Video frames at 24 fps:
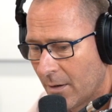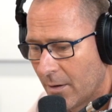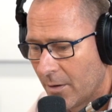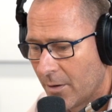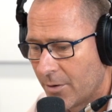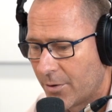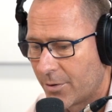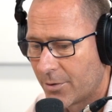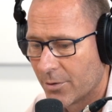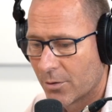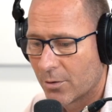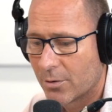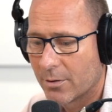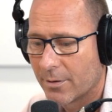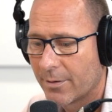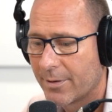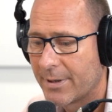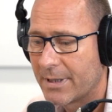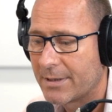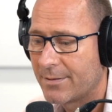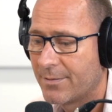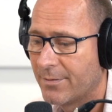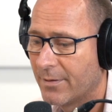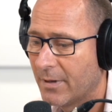Sure,
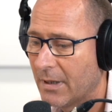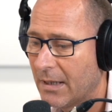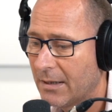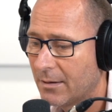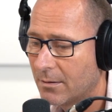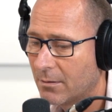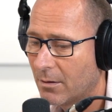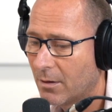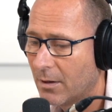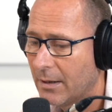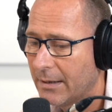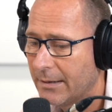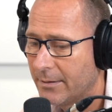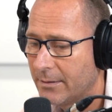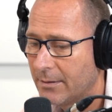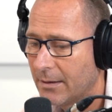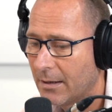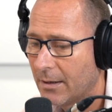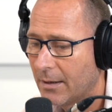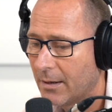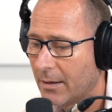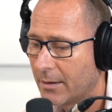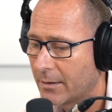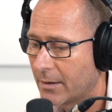thanks for that. I
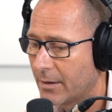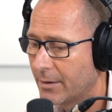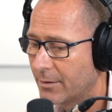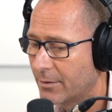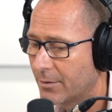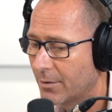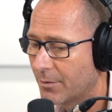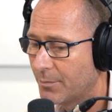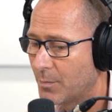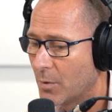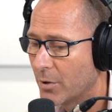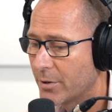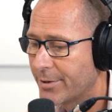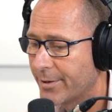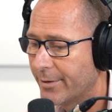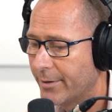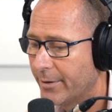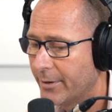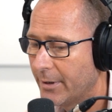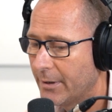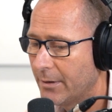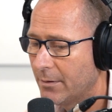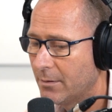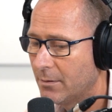uh, kicked off my
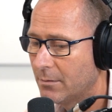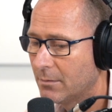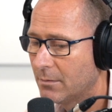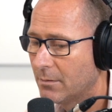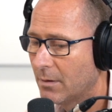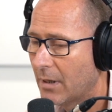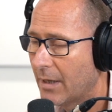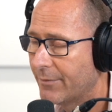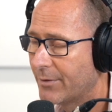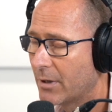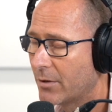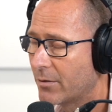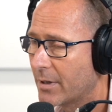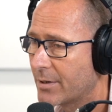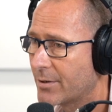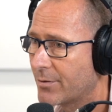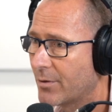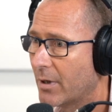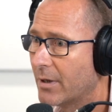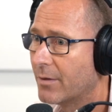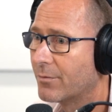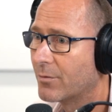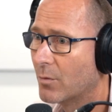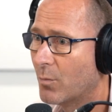journey having
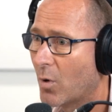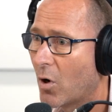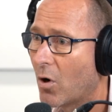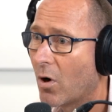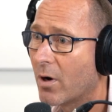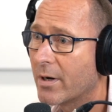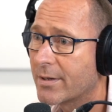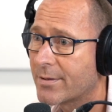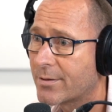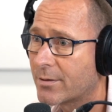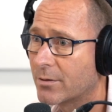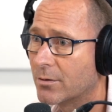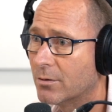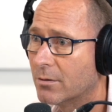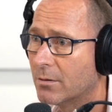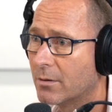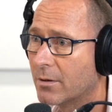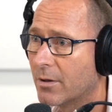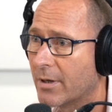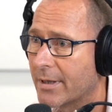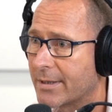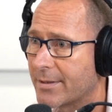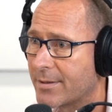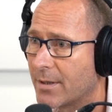graduated from high school and I
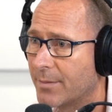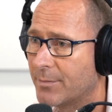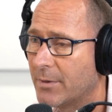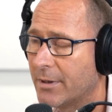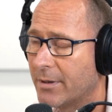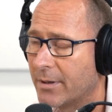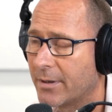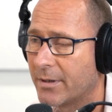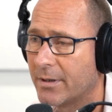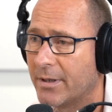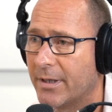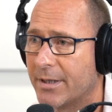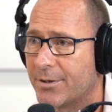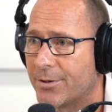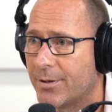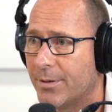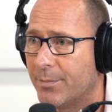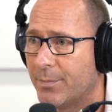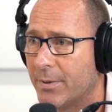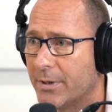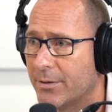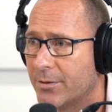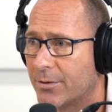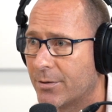accepted a cadetship
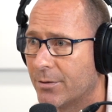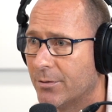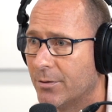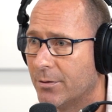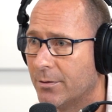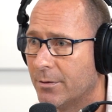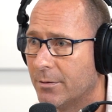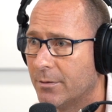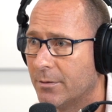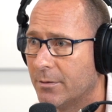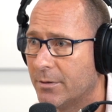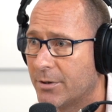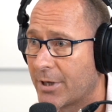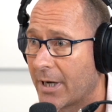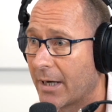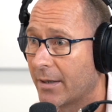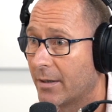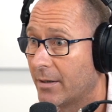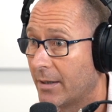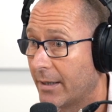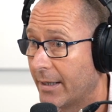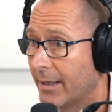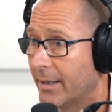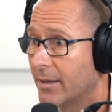into chartered
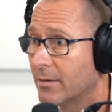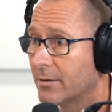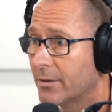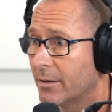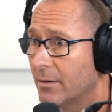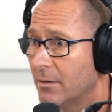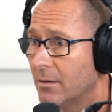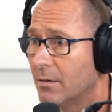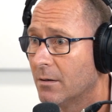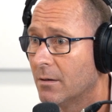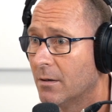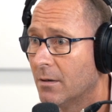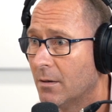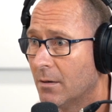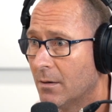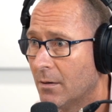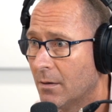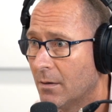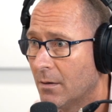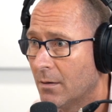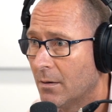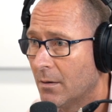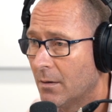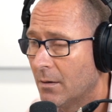accounting. Yeah, right.
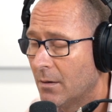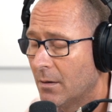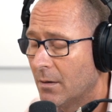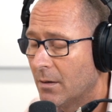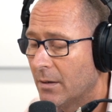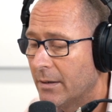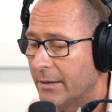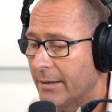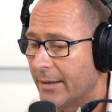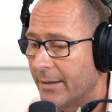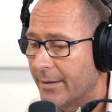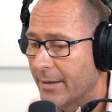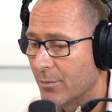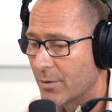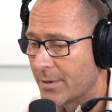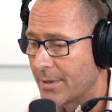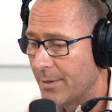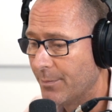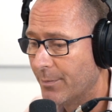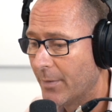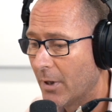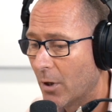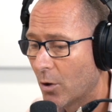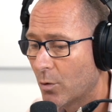Yeah, that was in
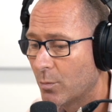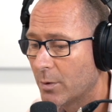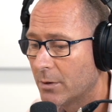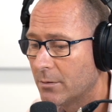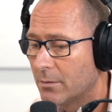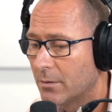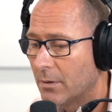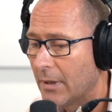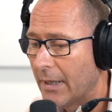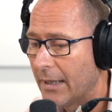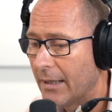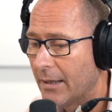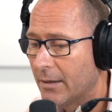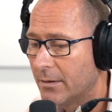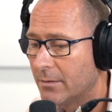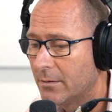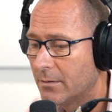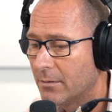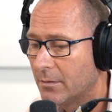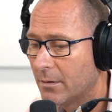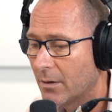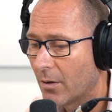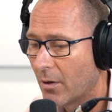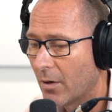Melbourne,
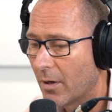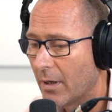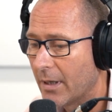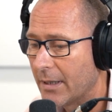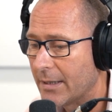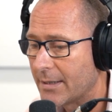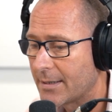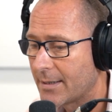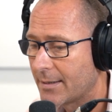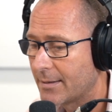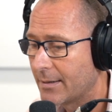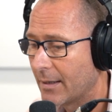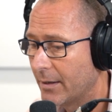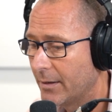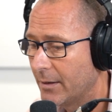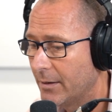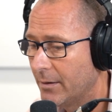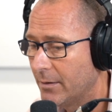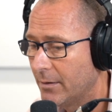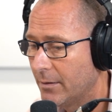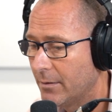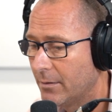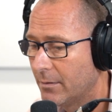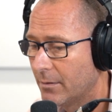and I
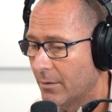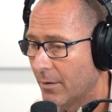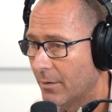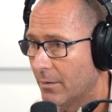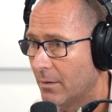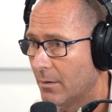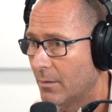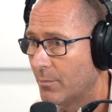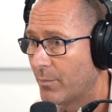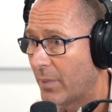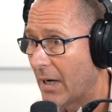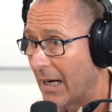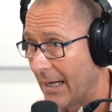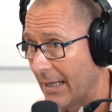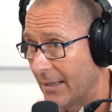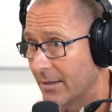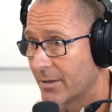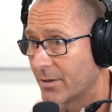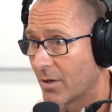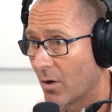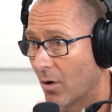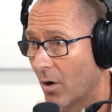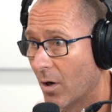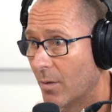studied part
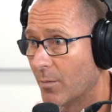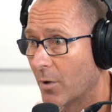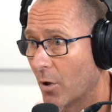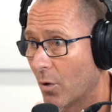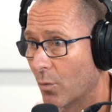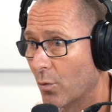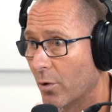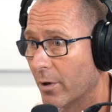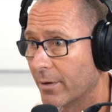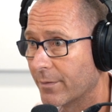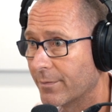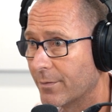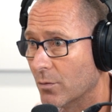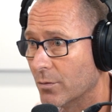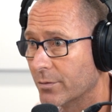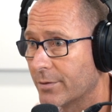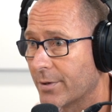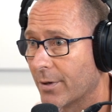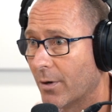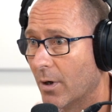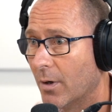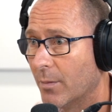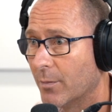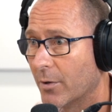time and I worked full
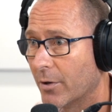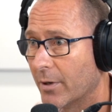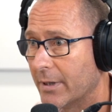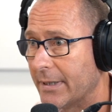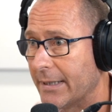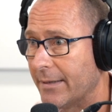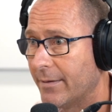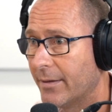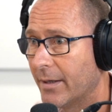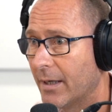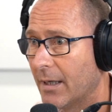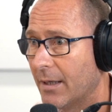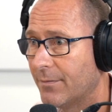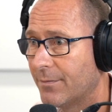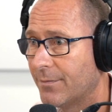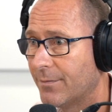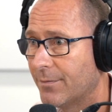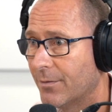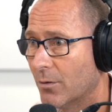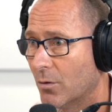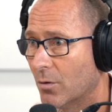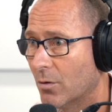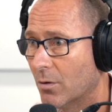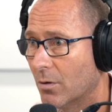time, and I did that
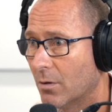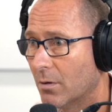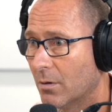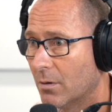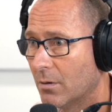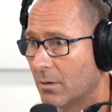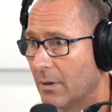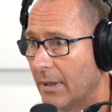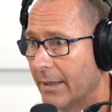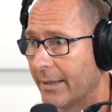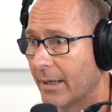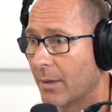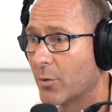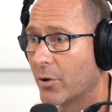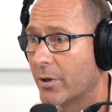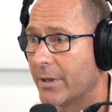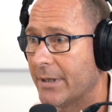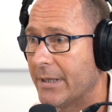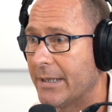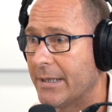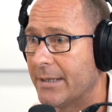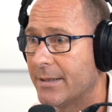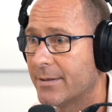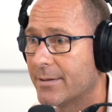for a number of
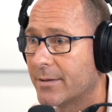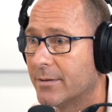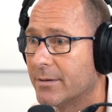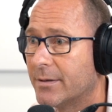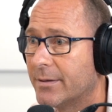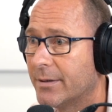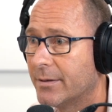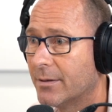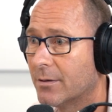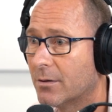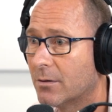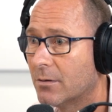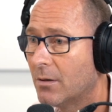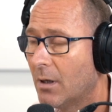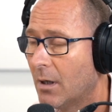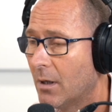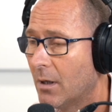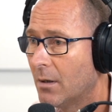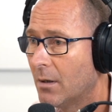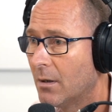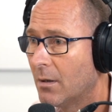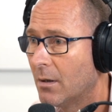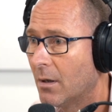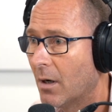years until
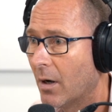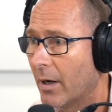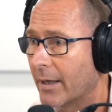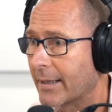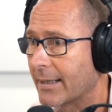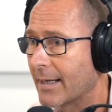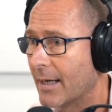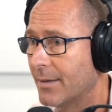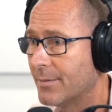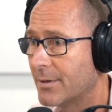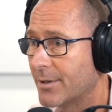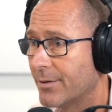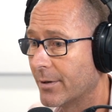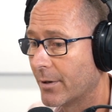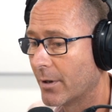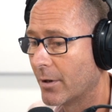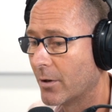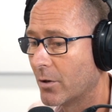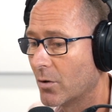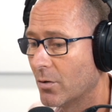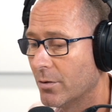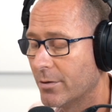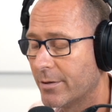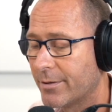I came to the
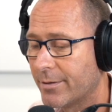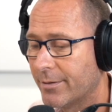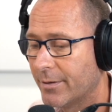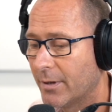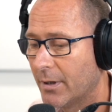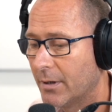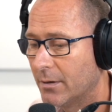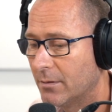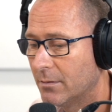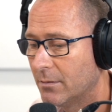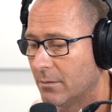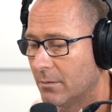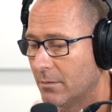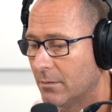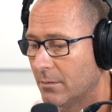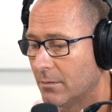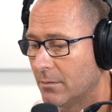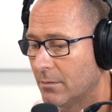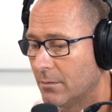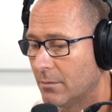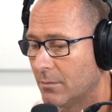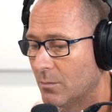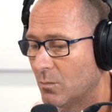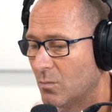conclusion that
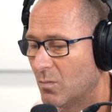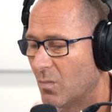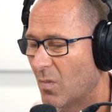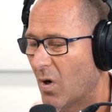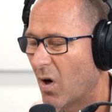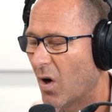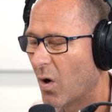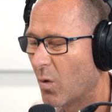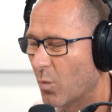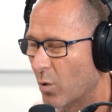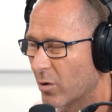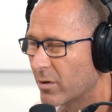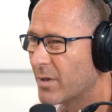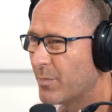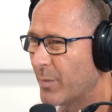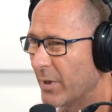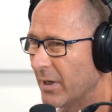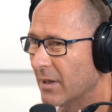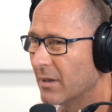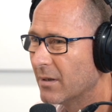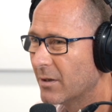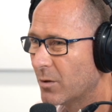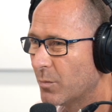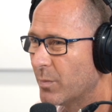I wanted to be a
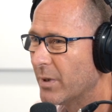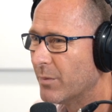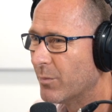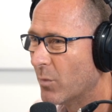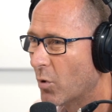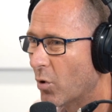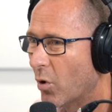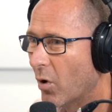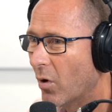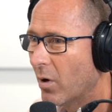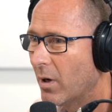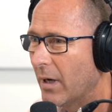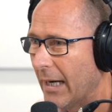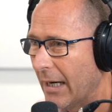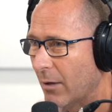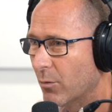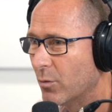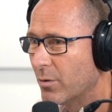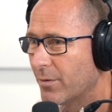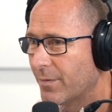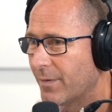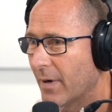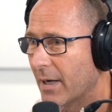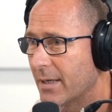little bit more outward
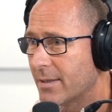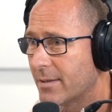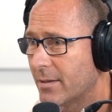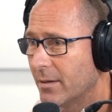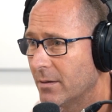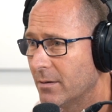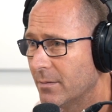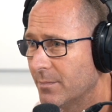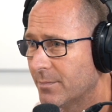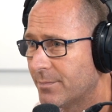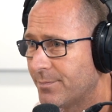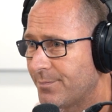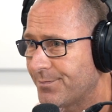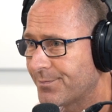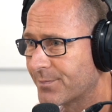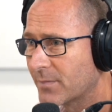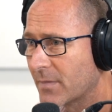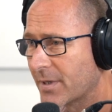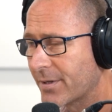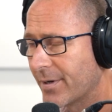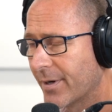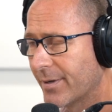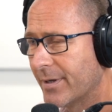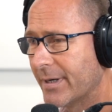facing. Mm -hmm.
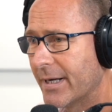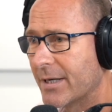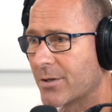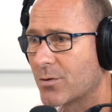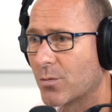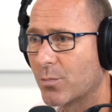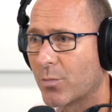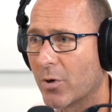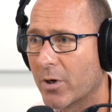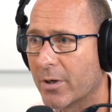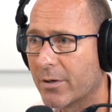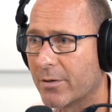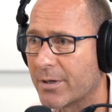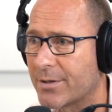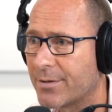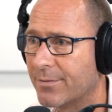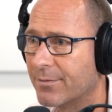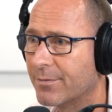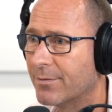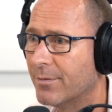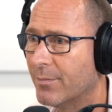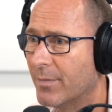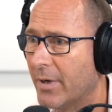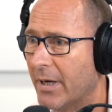So the natural progression
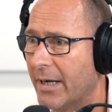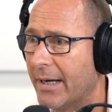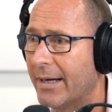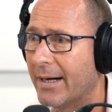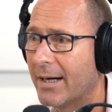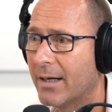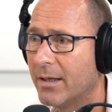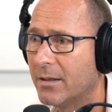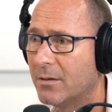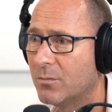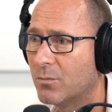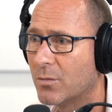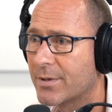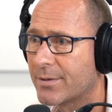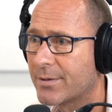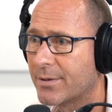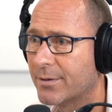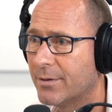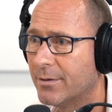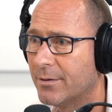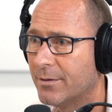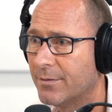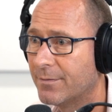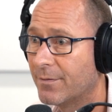from there, Hayden, was to
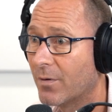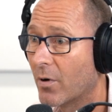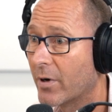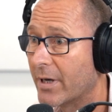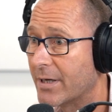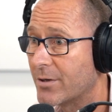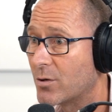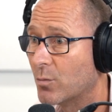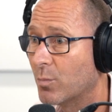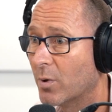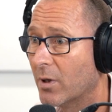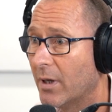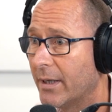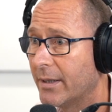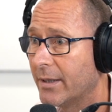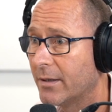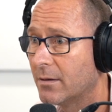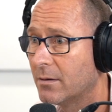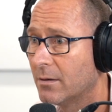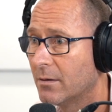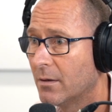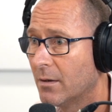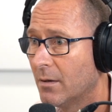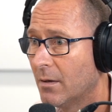financial planning.
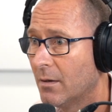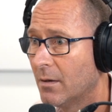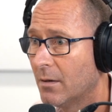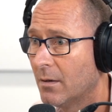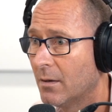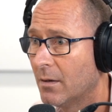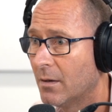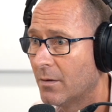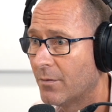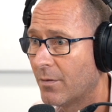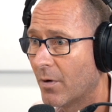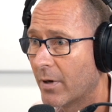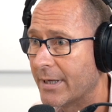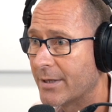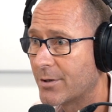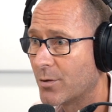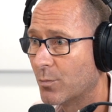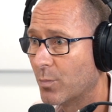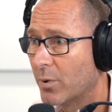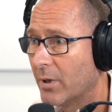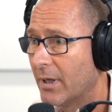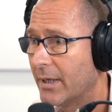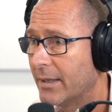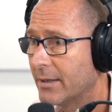Financial
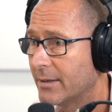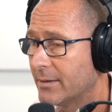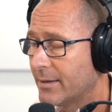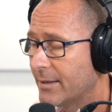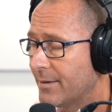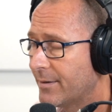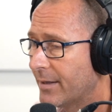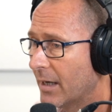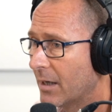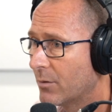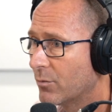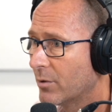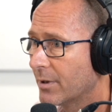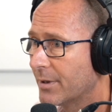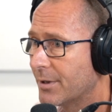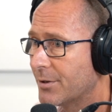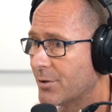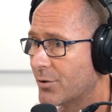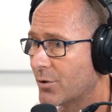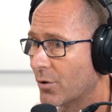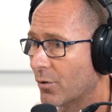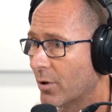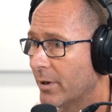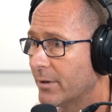planning did that, really
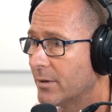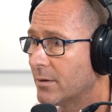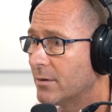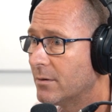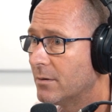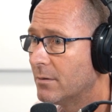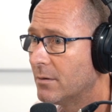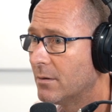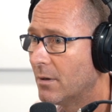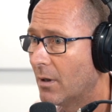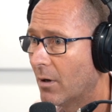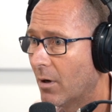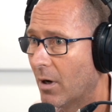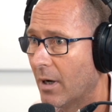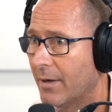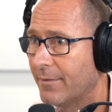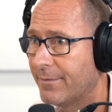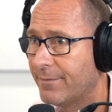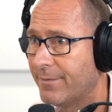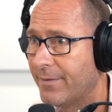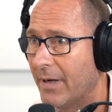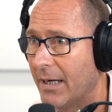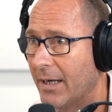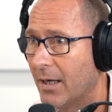enjoyed it. I
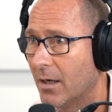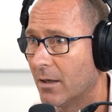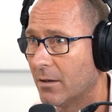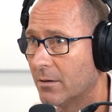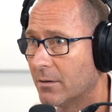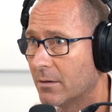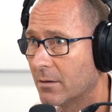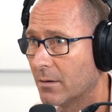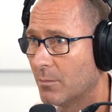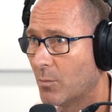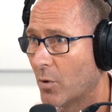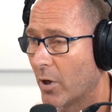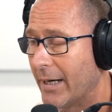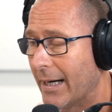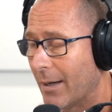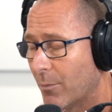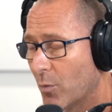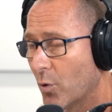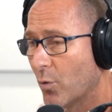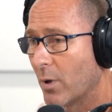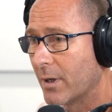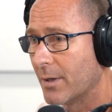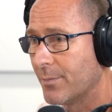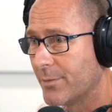found my number
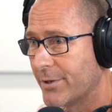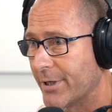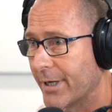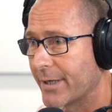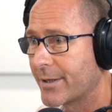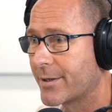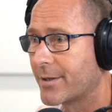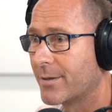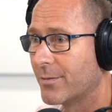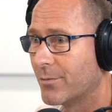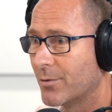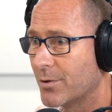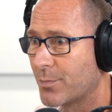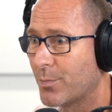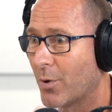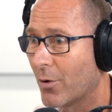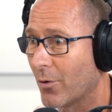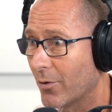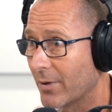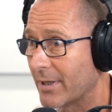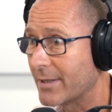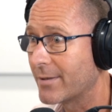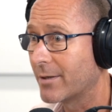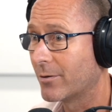one objection was, Paul,
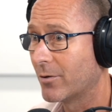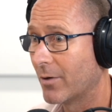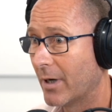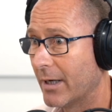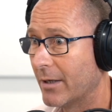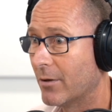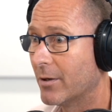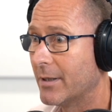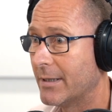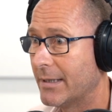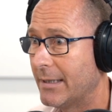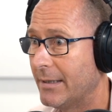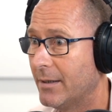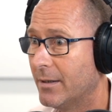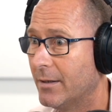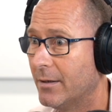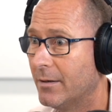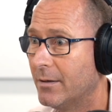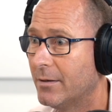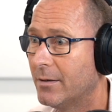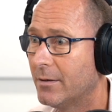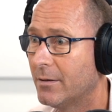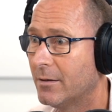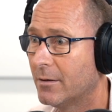that's a great
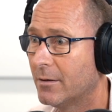idea.